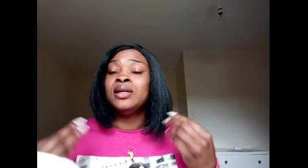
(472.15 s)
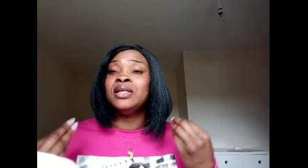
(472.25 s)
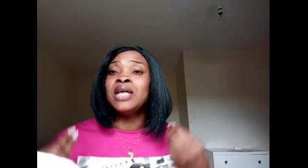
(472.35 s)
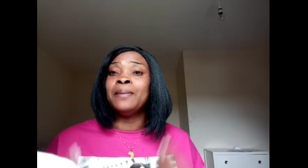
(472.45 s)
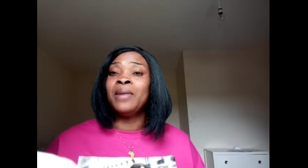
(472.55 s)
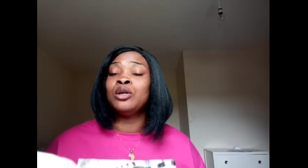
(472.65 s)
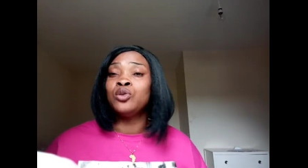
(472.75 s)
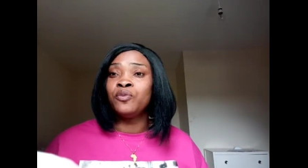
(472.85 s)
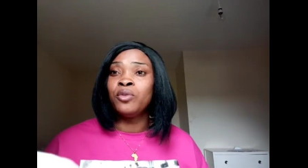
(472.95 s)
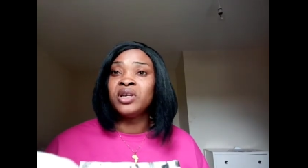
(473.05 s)
the amount
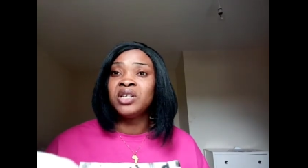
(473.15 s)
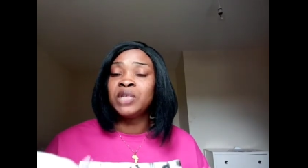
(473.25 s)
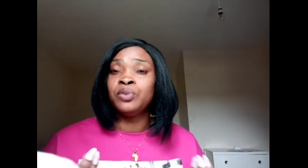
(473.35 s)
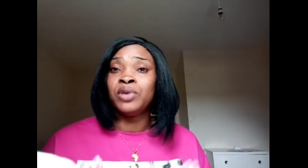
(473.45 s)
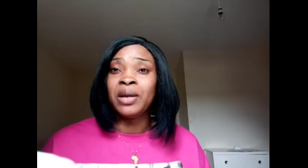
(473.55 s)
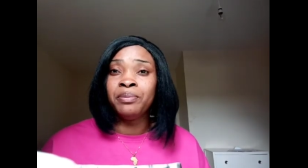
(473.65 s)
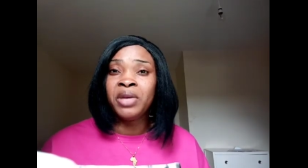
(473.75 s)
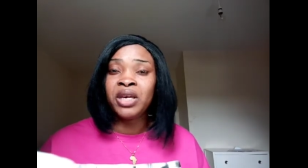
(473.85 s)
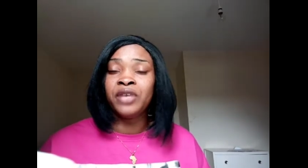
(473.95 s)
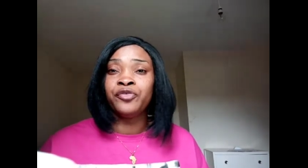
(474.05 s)
of money these people are
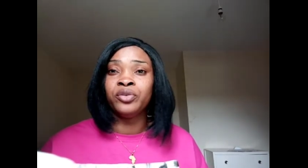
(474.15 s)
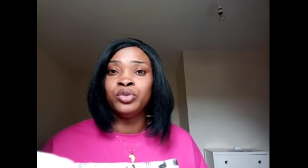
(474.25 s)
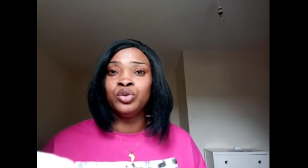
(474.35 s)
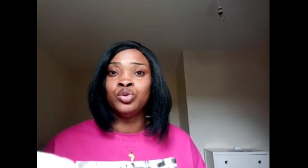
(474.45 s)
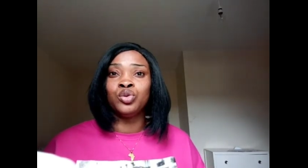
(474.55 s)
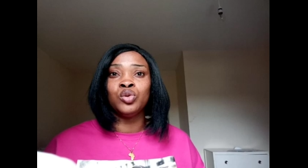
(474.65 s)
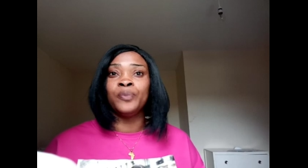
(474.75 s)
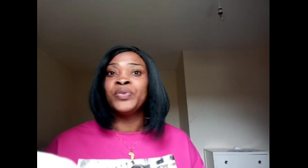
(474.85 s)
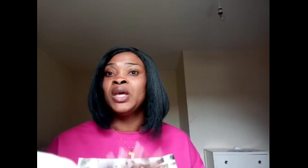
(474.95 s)
making from YouTube.